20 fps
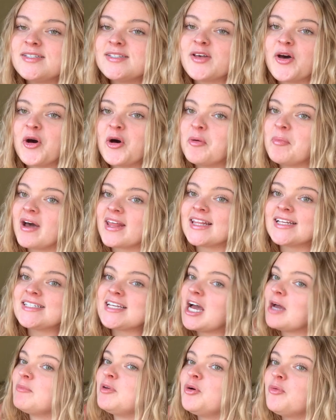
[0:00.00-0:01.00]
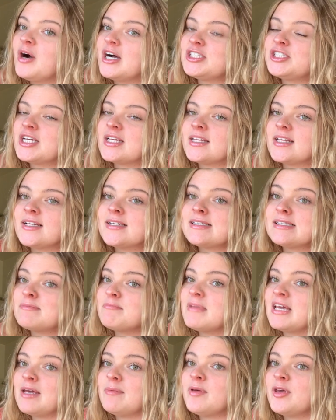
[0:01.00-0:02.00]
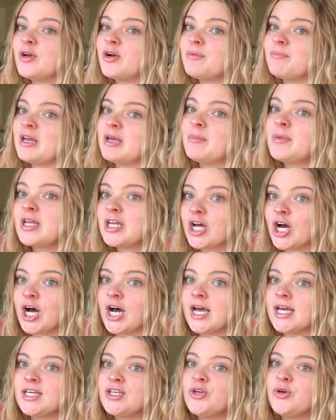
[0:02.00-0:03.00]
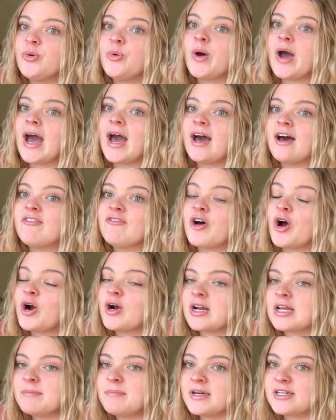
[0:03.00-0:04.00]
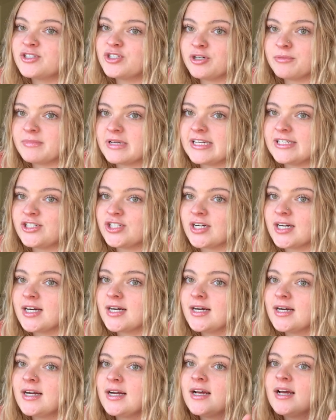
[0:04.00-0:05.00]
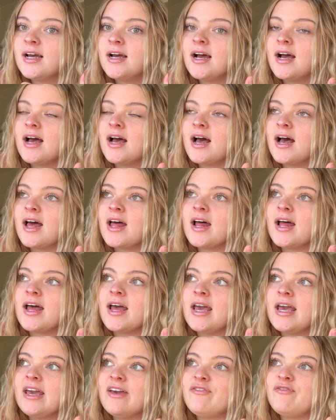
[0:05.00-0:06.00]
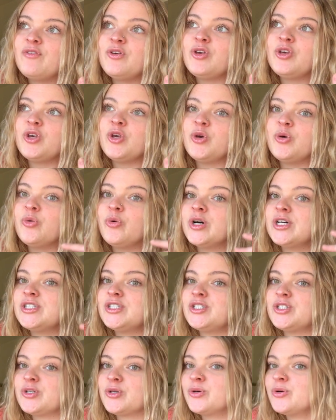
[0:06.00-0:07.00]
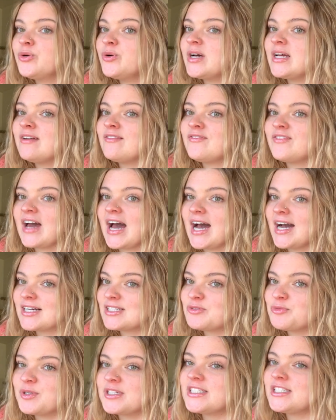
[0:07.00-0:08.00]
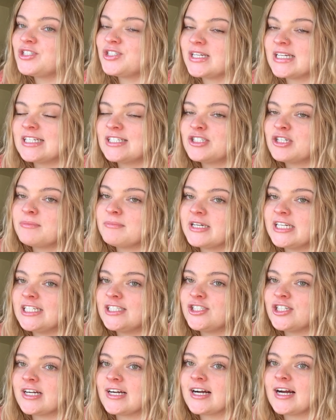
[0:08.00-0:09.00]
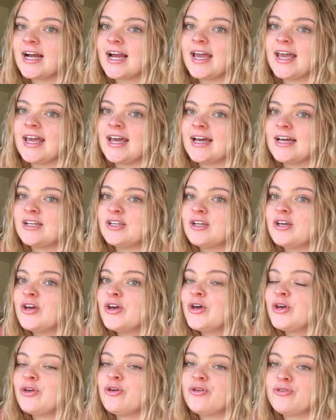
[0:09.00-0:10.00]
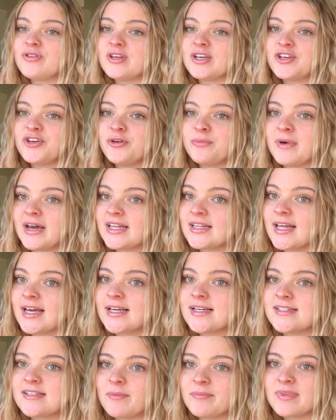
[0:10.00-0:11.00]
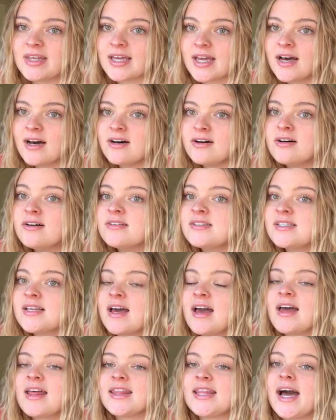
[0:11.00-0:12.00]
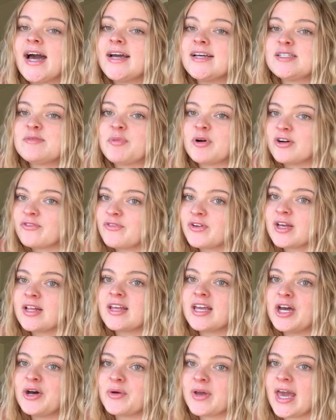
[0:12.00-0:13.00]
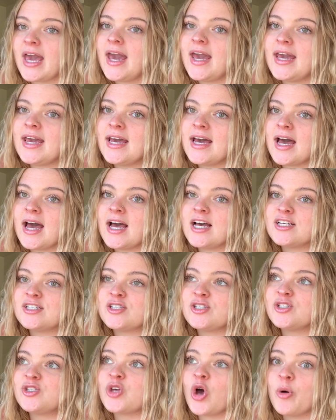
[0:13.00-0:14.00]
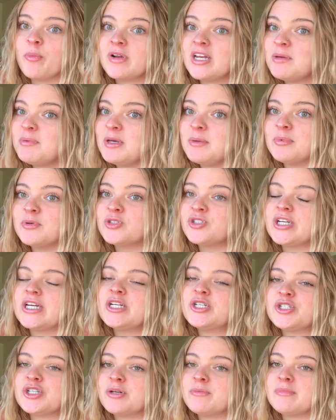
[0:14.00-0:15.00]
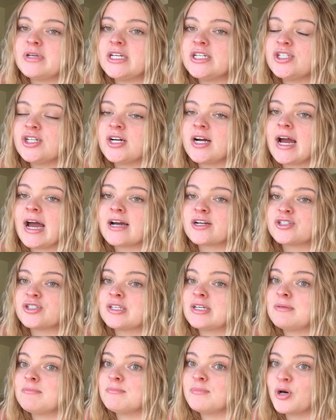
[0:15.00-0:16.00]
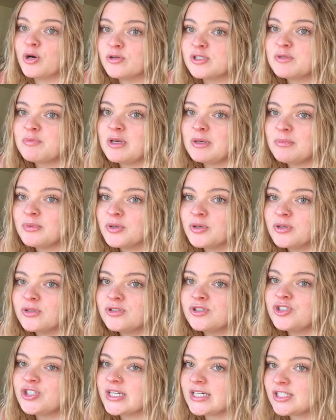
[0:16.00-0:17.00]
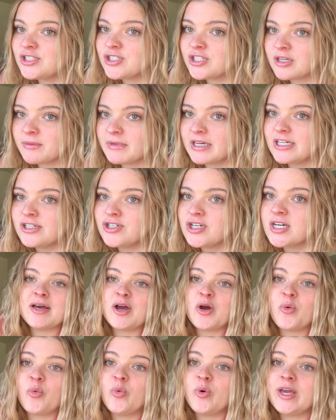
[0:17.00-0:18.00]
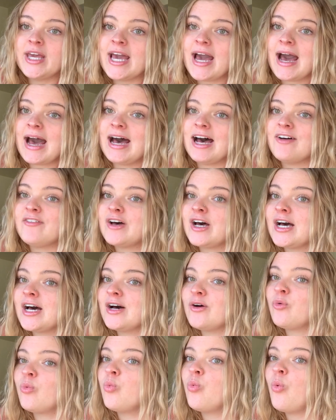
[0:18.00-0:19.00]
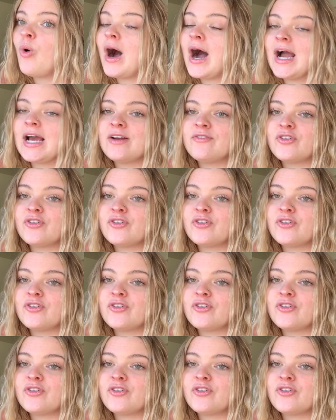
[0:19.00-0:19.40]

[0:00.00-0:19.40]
So by the time you're watching this, maybe or maybe not, you have already picked your major. If you do in fact want to change your major and you think you might like something else, that is perfectly okay. So many people change their major. Actually, most people change their major. We have a wide